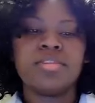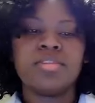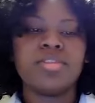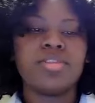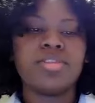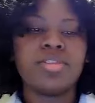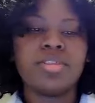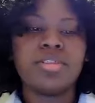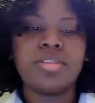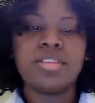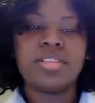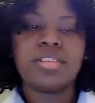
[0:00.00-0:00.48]

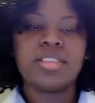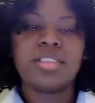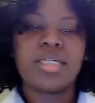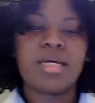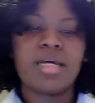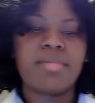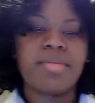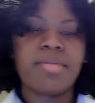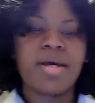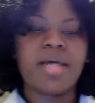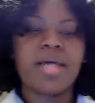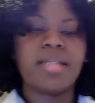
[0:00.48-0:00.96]
During the
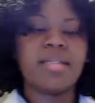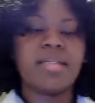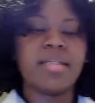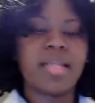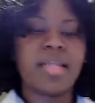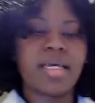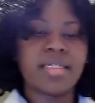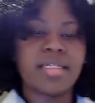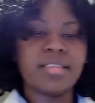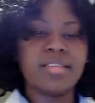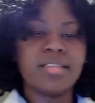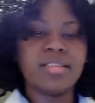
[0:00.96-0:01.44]
time, I'd
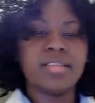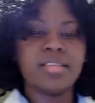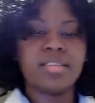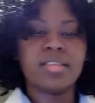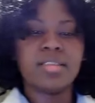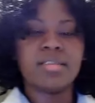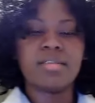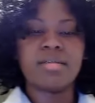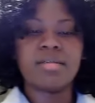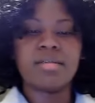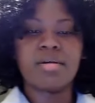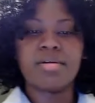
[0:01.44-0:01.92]
like
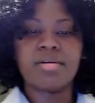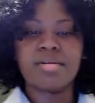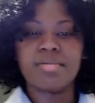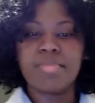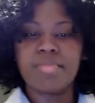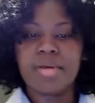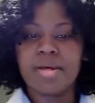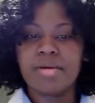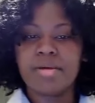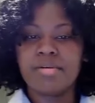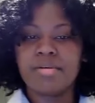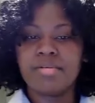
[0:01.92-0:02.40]
to learn
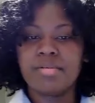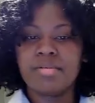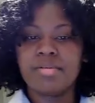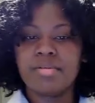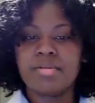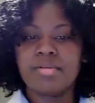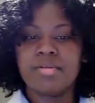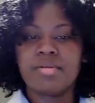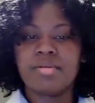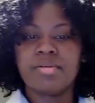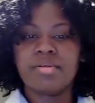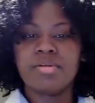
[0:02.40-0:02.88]
about
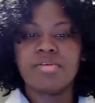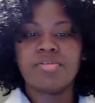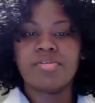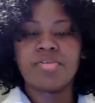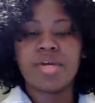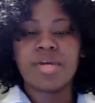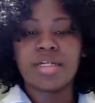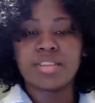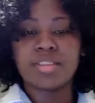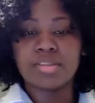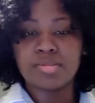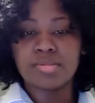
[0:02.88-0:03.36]

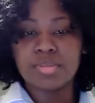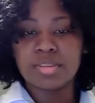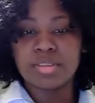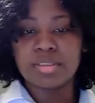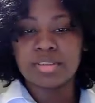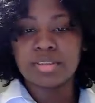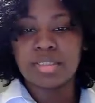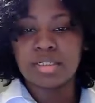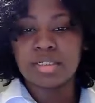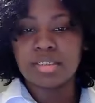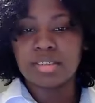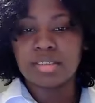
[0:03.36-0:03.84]
graduate
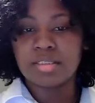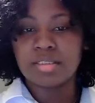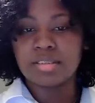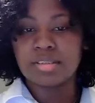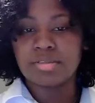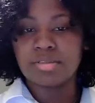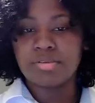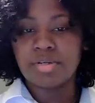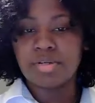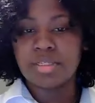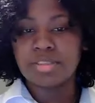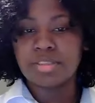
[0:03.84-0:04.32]
studies
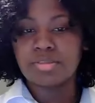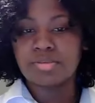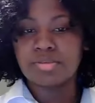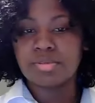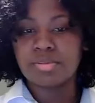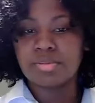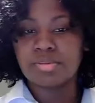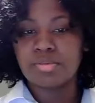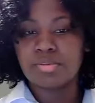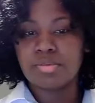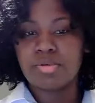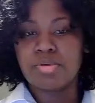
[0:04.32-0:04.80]
and
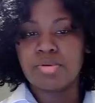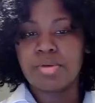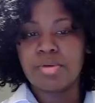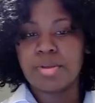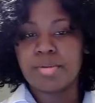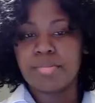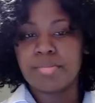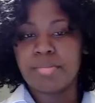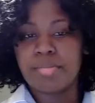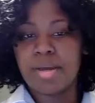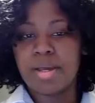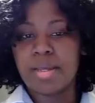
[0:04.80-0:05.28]
graduate school
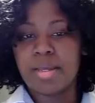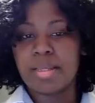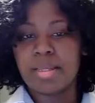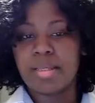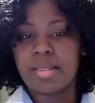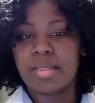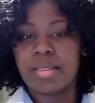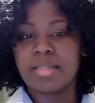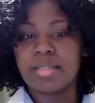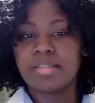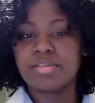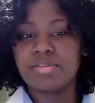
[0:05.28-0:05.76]
and my
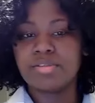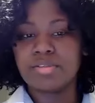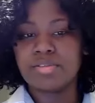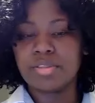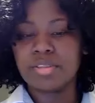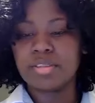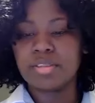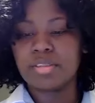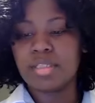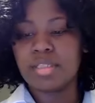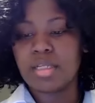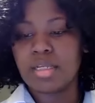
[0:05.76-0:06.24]

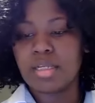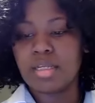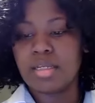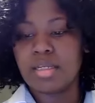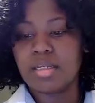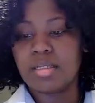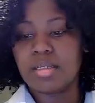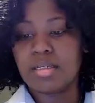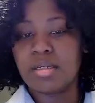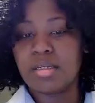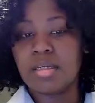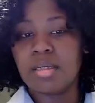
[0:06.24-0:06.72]
interest
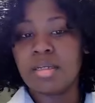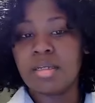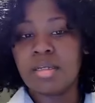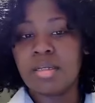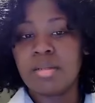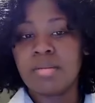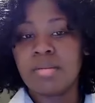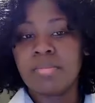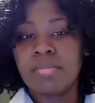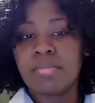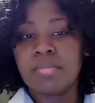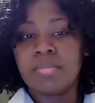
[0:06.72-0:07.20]
in
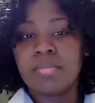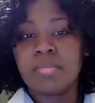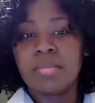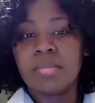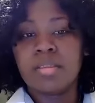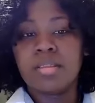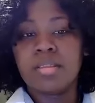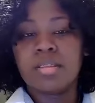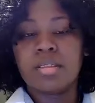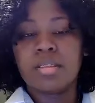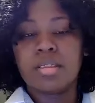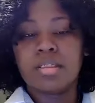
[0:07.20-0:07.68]

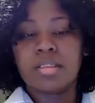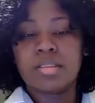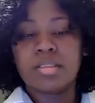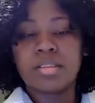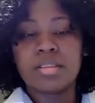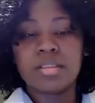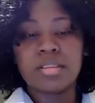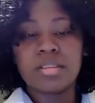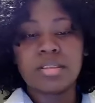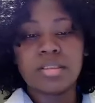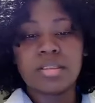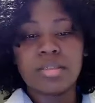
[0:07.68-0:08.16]

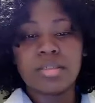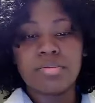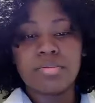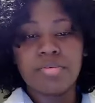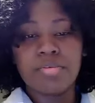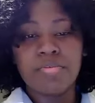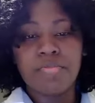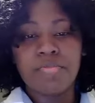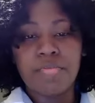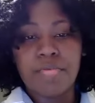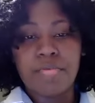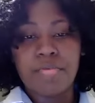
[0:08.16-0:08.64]
sentencing
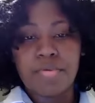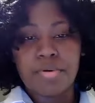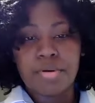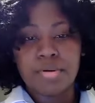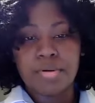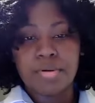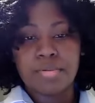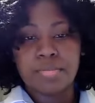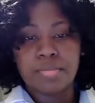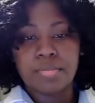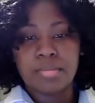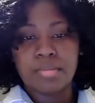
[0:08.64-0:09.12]

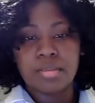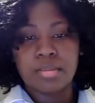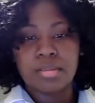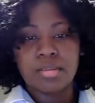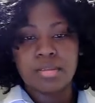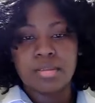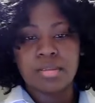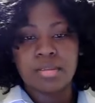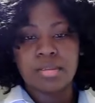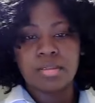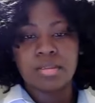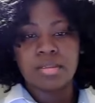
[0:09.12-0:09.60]
reform
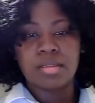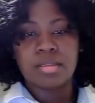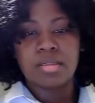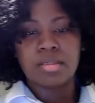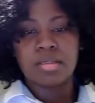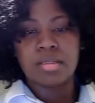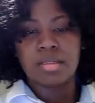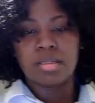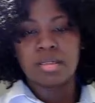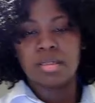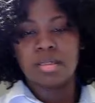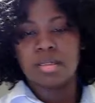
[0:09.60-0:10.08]

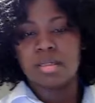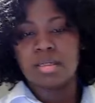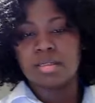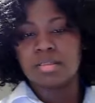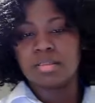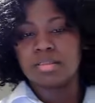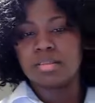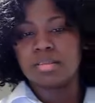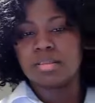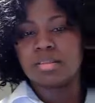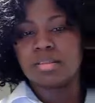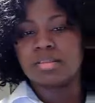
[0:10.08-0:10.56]

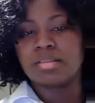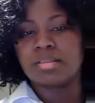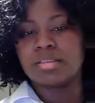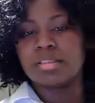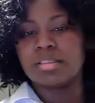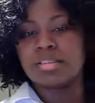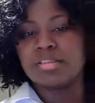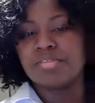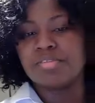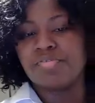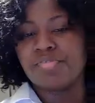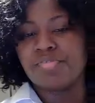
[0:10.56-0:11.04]
and
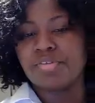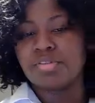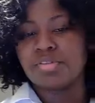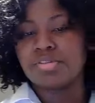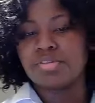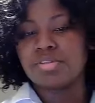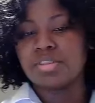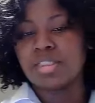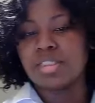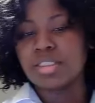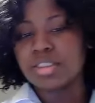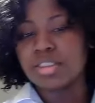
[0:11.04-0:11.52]
sex
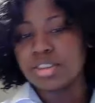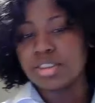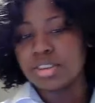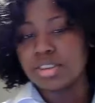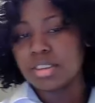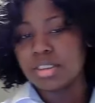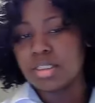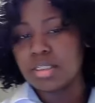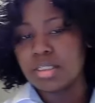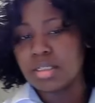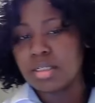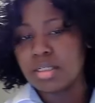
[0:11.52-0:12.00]
offender
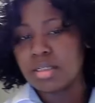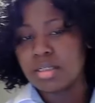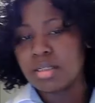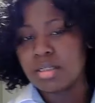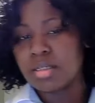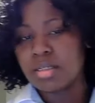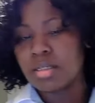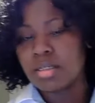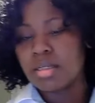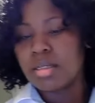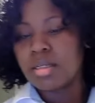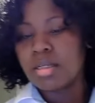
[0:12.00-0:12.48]
sanctioning.
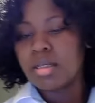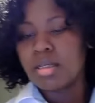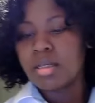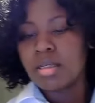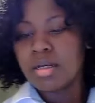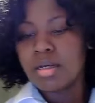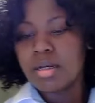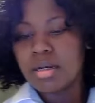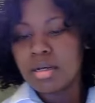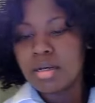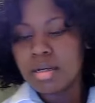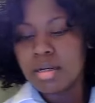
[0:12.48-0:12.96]

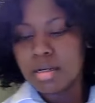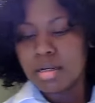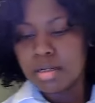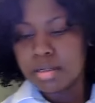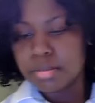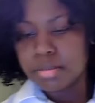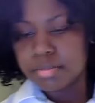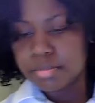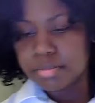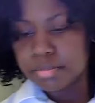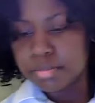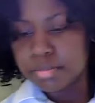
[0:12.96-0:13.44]
Um,